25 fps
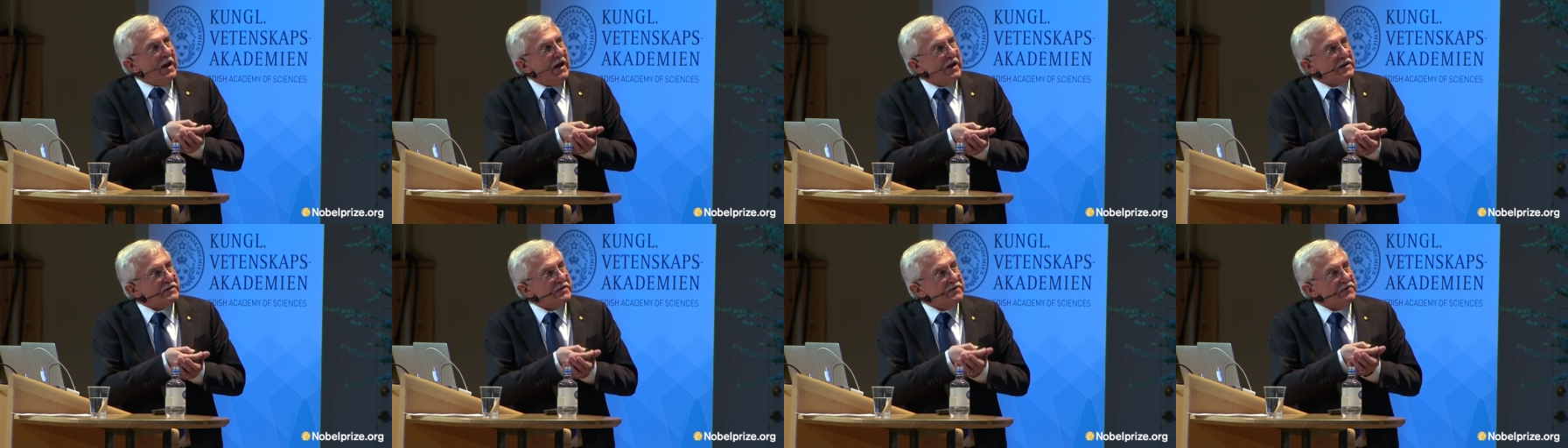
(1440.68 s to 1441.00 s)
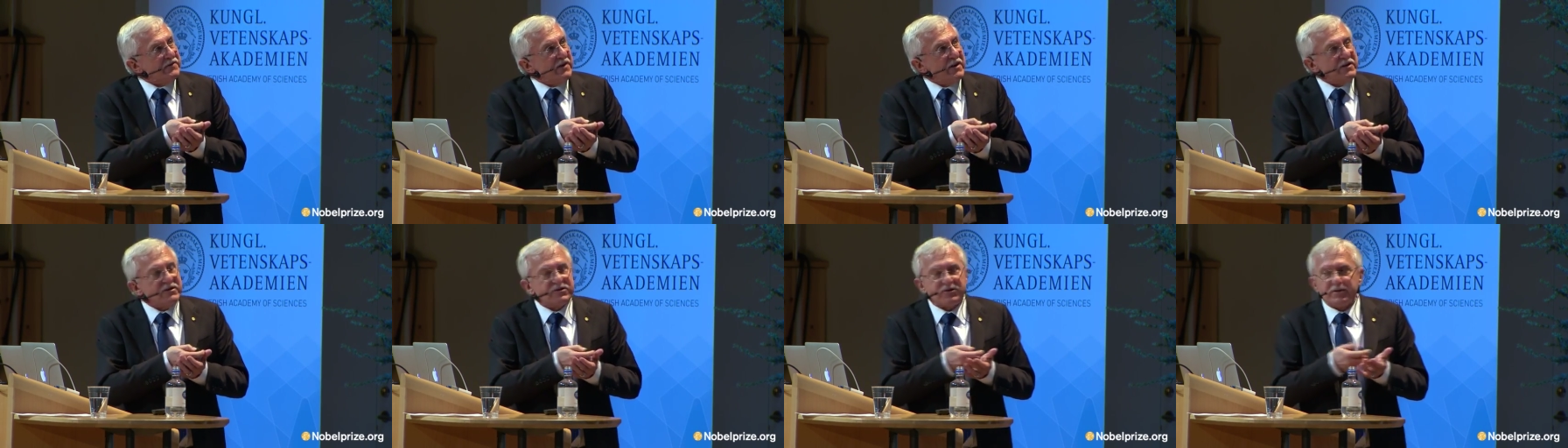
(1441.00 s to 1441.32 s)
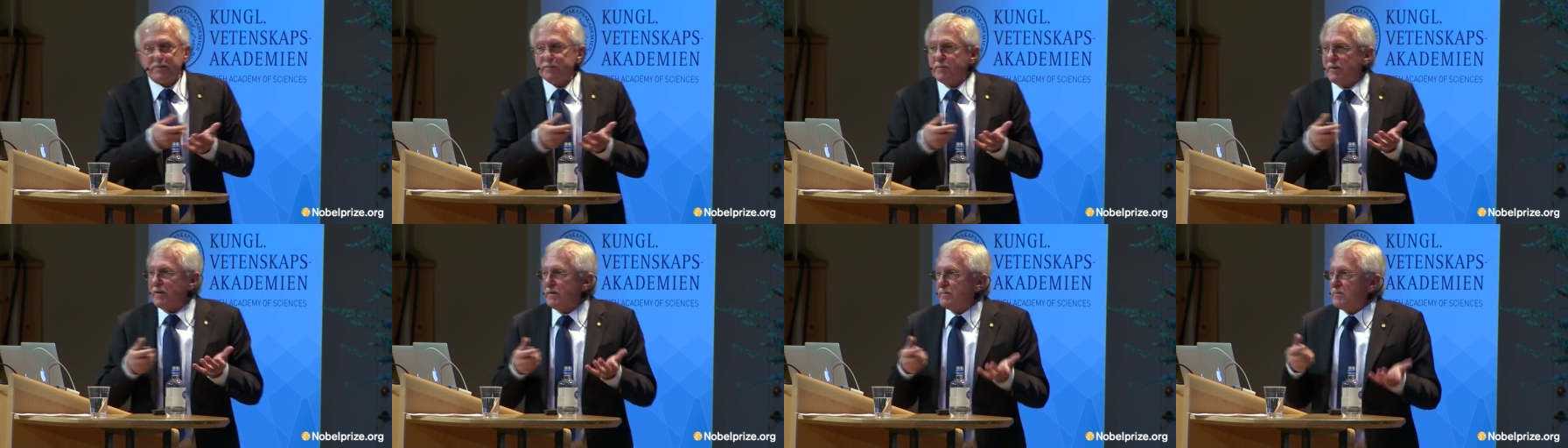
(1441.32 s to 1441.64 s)

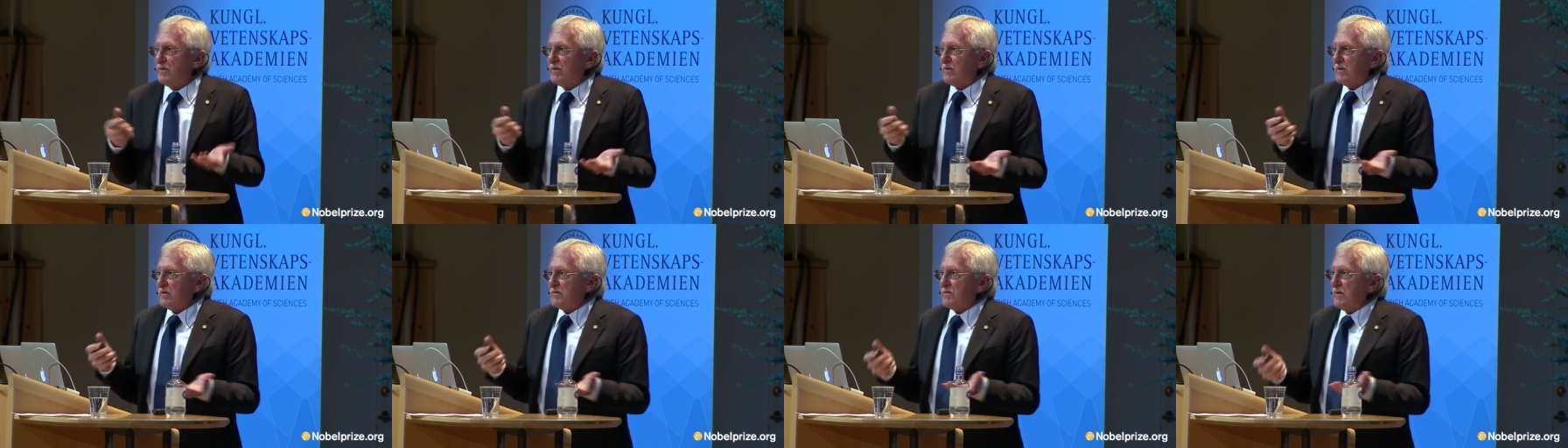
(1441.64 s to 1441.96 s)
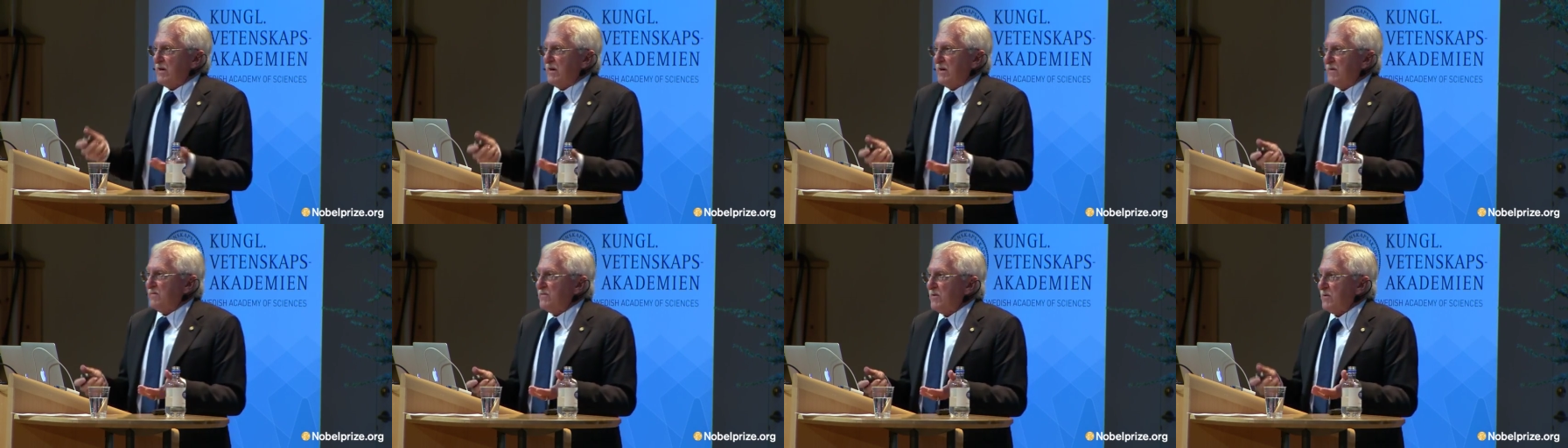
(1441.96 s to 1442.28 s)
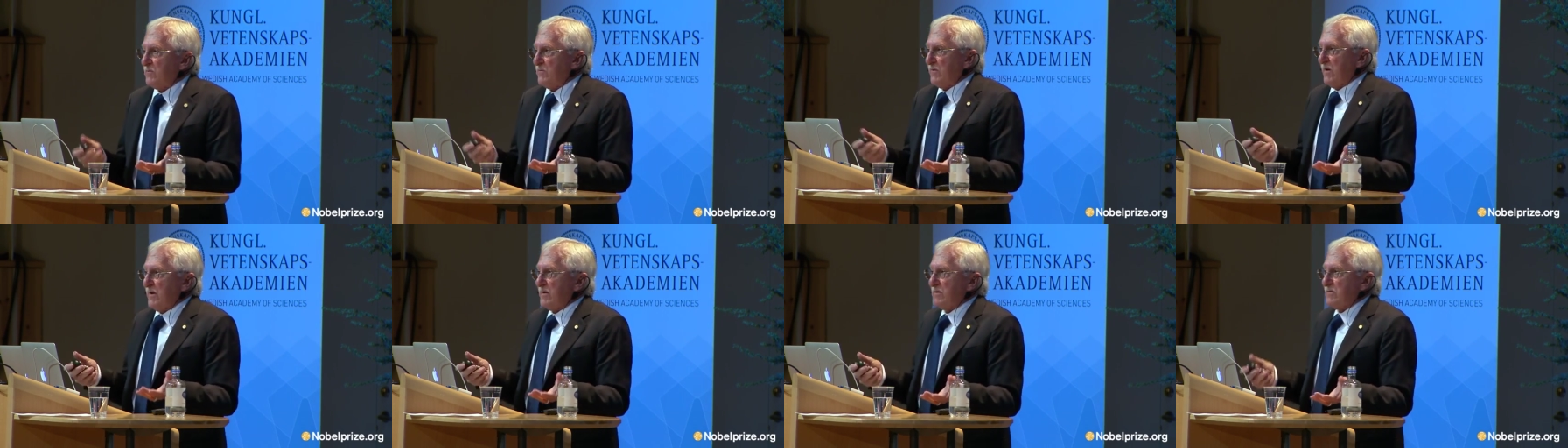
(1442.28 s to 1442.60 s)
Activation by mut-S
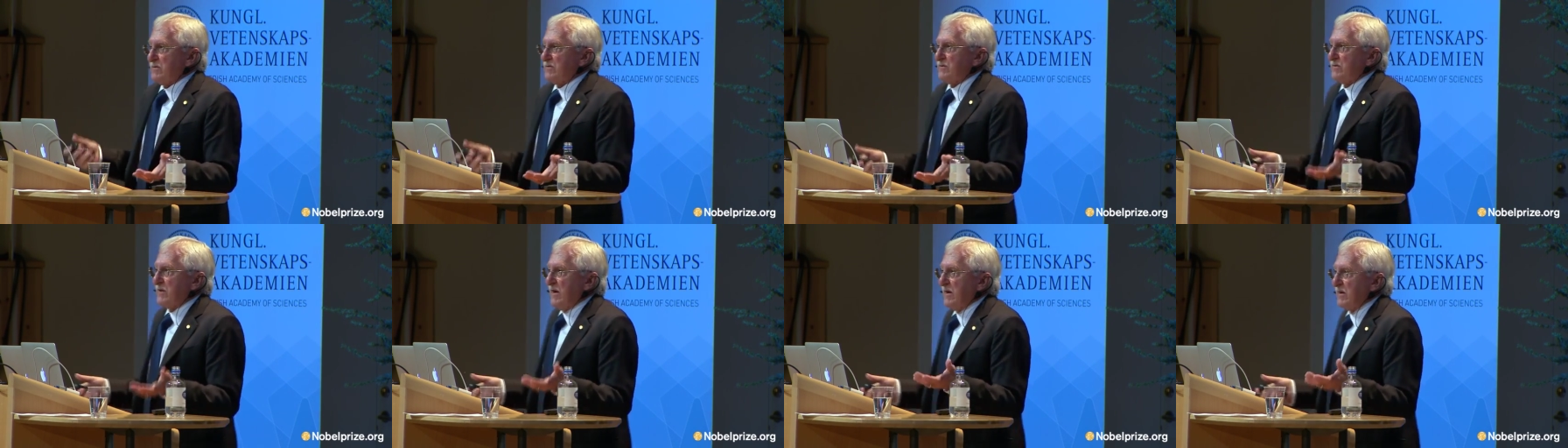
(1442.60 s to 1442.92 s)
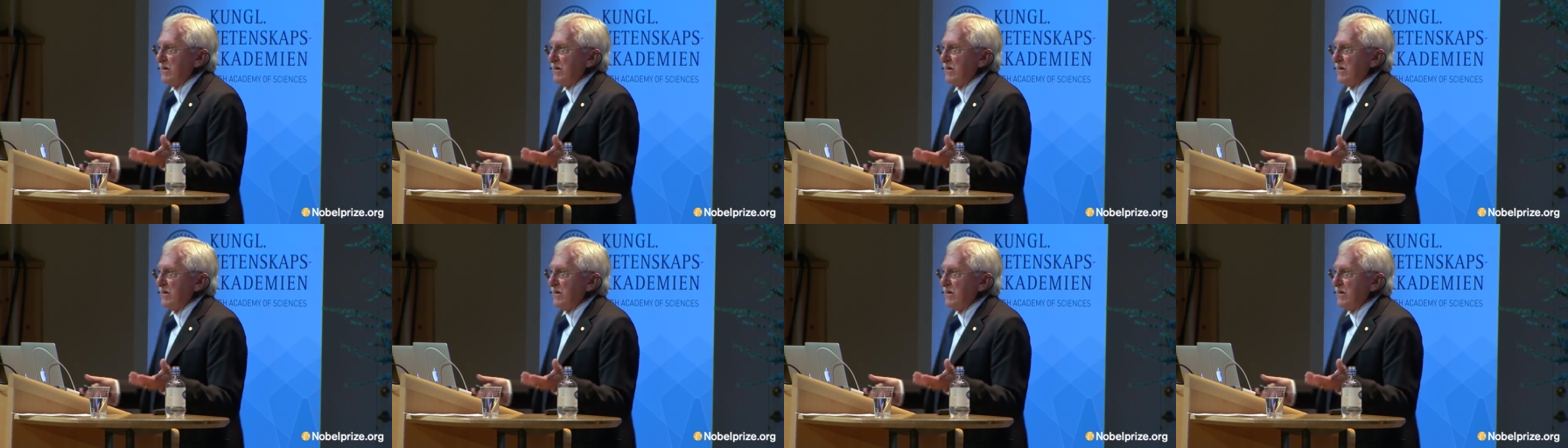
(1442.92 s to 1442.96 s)
alpha renders